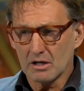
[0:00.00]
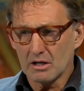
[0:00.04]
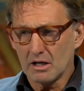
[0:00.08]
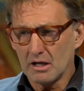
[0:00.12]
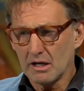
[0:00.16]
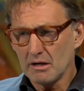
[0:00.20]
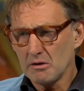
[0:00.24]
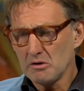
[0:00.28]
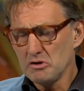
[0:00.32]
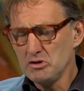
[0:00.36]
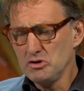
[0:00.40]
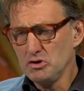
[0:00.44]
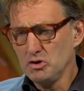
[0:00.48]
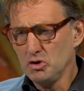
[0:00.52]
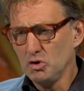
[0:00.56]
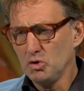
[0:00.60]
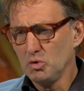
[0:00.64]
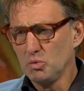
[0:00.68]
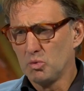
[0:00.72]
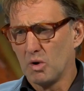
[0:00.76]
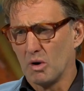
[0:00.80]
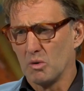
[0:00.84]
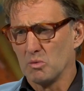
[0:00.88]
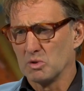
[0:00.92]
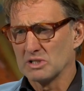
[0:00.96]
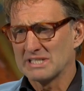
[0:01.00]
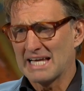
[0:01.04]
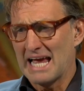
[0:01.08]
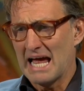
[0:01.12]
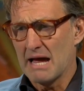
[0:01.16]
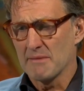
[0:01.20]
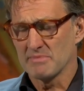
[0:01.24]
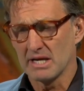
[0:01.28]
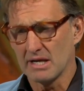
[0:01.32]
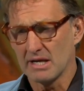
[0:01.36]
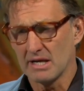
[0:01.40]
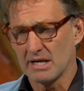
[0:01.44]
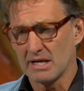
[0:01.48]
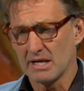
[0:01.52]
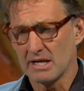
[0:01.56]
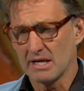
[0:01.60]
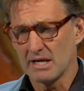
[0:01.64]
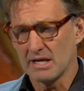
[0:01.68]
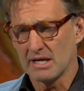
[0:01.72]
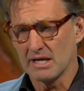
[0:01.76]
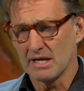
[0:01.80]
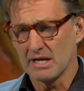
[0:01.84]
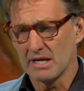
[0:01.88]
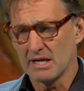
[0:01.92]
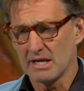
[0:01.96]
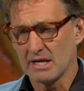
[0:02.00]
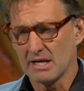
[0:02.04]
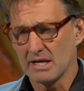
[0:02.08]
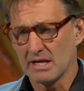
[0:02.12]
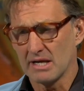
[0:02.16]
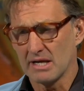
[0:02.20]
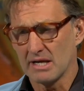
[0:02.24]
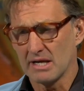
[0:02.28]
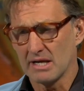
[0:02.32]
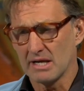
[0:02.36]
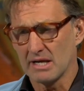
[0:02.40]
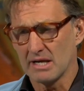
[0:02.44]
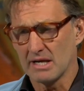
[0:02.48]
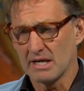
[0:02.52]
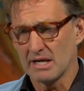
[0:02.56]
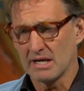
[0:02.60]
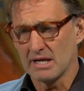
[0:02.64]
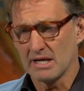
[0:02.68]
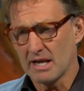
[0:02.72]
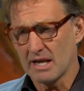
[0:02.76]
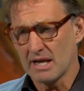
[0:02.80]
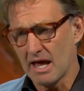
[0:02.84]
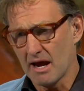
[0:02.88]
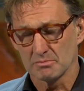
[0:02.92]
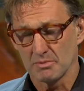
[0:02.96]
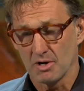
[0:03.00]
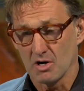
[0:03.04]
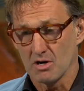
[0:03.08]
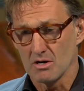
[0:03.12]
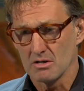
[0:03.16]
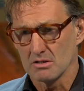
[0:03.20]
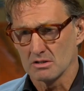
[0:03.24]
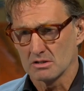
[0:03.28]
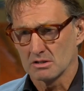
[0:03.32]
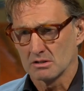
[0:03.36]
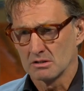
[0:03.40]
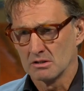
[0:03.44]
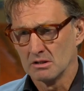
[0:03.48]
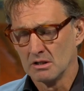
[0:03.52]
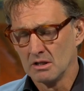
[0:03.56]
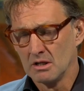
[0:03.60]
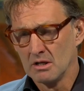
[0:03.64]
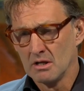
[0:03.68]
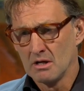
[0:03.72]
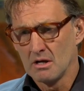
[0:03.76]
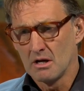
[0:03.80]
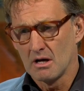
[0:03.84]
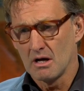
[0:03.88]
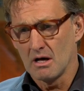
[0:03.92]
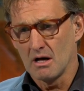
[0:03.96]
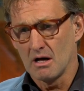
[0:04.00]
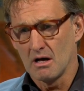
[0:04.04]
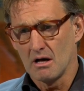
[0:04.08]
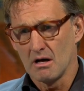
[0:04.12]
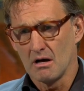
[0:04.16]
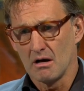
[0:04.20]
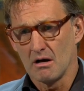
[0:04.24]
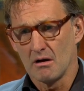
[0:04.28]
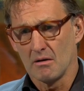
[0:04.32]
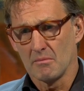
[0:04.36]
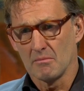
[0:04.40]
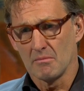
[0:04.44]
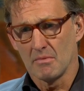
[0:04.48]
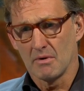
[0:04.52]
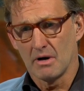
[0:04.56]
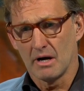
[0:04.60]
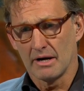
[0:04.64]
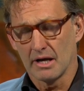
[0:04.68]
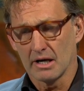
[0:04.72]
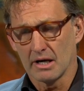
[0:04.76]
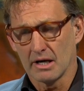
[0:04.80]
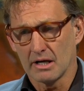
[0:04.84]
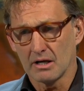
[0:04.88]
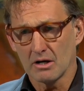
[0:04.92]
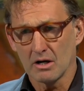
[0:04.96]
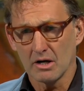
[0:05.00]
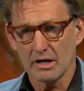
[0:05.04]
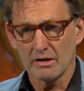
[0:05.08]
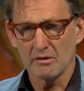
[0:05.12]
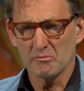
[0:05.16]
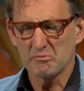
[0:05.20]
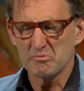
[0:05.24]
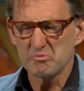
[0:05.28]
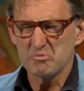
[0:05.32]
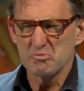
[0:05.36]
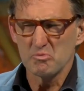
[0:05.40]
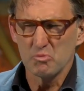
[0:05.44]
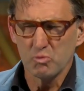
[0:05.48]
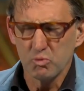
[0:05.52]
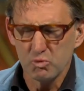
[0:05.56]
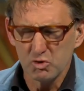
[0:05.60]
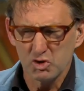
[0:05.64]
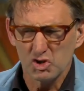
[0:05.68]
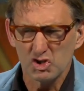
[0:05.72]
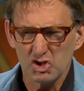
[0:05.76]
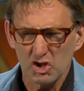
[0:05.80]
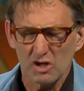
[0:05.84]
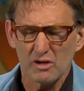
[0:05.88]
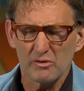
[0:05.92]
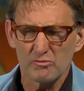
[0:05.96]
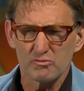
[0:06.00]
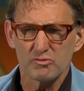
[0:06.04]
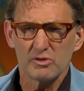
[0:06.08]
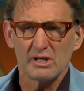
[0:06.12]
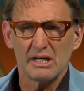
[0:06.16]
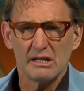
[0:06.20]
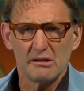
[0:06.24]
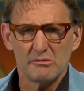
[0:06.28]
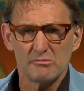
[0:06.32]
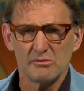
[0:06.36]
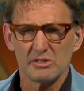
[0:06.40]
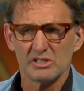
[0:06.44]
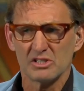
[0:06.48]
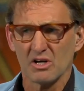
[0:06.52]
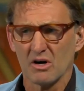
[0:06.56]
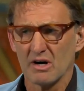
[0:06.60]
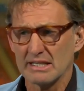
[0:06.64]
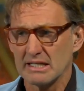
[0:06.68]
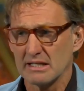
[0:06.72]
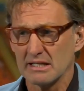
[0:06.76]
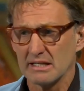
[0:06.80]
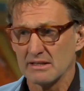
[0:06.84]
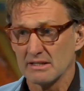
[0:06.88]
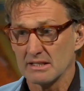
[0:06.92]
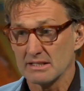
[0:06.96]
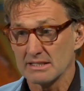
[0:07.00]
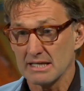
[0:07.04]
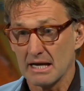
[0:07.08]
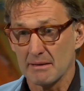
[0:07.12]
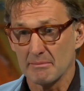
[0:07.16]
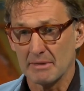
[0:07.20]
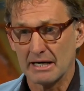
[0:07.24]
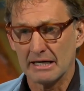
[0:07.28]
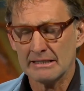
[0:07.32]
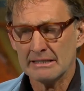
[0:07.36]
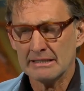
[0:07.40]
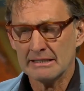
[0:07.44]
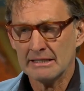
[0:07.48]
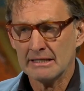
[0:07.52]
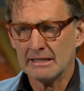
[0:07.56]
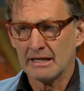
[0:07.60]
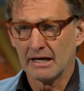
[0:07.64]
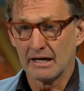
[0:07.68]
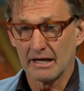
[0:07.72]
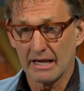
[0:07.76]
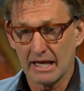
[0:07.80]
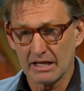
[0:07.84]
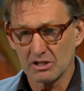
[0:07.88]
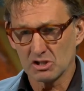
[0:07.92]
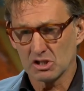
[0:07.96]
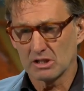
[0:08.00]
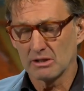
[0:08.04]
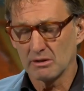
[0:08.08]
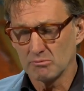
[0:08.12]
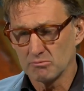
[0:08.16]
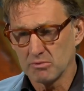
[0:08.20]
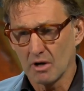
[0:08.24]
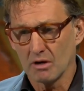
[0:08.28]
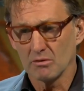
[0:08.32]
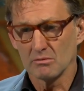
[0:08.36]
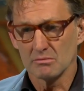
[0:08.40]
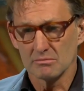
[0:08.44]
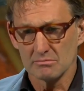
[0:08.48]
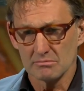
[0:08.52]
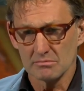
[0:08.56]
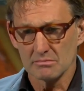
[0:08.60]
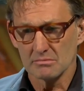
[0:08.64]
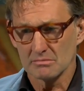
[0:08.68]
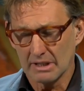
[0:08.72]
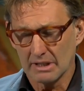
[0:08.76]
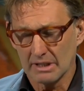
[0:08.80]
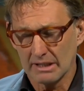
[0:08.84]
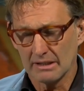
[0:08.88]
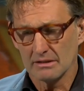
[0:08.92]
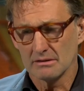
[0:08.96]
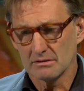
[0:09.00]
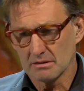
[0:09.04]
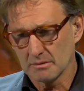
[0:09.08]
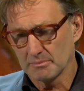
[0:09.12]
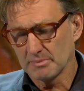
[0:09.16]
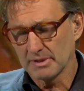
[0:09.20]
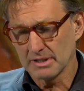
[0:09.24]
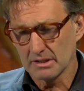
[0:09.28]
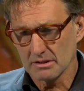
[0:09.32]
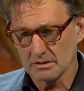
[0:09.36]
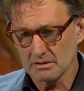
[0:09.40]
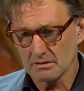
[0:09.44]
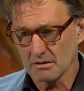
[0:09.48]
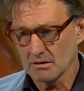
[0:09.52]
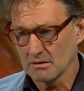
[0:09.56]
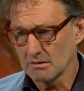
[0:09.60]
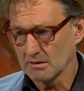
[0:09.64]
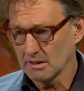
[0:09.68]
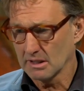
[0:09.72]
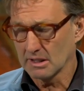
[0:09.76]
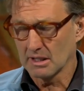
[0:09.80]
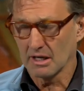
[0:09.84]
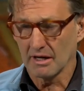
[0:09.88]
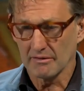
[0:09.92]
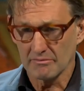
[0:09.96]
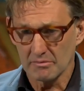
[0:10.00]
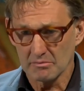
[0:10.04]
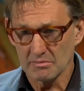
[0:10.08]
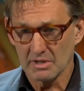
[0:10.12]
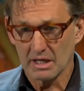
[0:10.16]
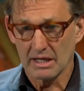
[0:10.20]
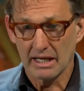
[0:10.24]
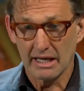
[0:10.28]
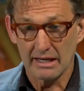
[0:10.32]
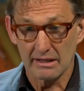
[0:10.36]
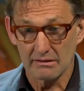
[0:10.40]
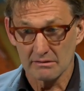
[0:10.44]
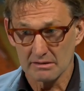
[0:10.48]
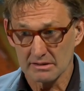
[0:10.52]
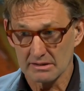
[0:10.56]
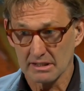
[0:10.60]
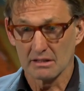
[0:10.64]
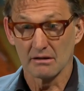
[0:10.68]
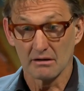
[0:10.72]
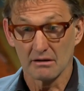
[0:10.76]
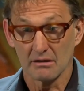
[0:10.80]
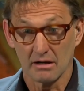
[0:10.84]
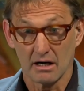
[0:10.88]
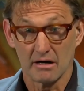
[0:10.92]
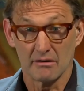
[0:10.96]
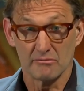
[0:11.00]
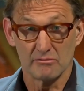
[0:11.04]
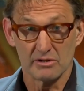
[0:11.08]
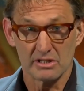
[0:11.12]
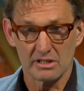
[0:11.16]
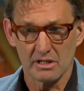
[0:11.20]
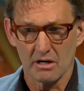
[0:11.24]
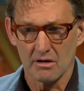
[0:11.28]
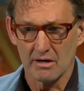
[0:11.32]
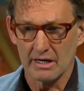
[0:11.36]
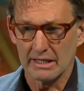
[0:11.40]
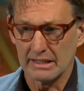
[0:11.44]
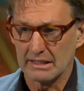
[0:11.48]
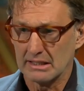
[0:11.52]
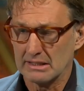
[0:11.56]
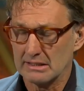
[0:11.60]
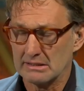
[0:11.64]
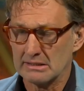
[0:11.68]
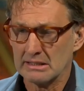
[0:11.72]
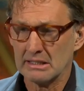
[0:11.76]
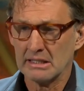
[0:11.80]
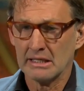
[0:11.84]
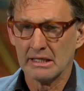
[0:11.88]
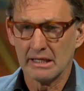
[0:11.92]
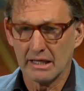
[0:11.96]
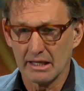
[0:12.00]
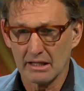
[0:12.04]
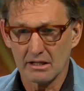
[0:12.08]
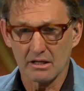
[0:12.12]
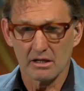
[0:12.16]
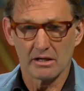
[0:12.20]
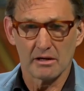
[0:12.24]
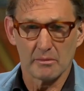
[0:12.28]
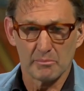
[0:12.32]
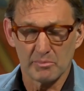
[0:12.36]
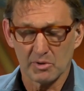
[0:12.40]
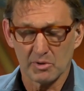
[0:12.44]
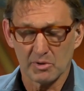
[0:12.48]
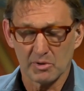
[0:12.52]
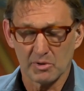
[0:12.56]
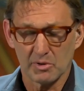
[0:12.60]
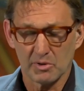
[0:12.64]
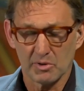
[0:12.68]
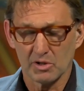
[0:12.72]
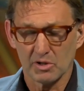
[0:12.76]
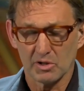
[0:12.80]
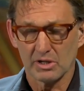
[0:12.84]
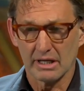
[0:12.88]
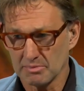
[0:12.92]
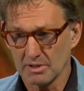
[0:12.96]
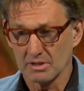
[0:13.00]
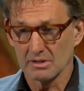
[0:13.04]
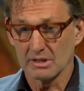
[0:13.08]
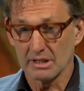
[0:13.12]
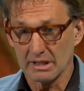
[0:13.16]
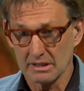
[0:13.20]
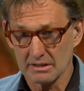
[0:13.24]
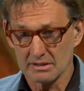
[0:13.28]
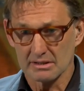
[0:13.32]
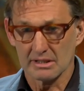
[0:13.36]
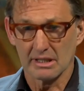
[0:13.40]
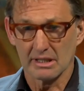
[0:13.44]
kind of knew what was happening at Spurs, and I kind of should have really resigned in the summer, and actually wrote into Peter Storey, gave him the letter, and said, "Look, I resigned." And he kind of put it in his pocket and